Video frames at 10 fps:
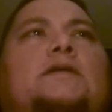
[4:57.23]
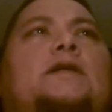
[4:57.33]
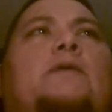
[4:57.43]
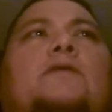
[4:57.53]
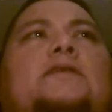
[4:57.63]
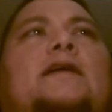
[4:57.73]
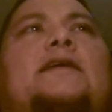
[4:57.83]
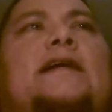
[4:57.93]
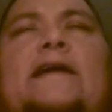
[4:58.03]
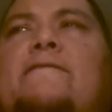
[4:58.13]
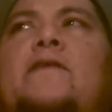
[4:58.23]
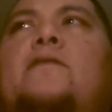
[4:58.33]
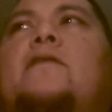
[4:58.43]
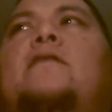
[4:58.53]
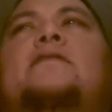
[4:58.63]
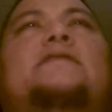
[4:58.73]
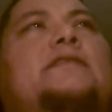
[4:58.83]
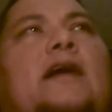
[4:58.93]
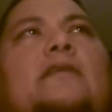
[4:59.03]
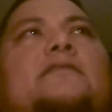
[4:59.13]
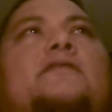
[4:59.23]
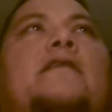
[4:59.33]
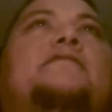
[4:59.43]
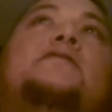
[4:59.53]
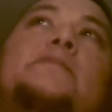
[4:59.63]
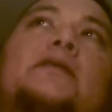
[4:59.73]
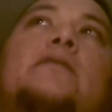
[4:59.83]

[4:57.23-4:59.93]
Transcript: And we're done, and I get a phone call, and it's the doctor's office. I'm like,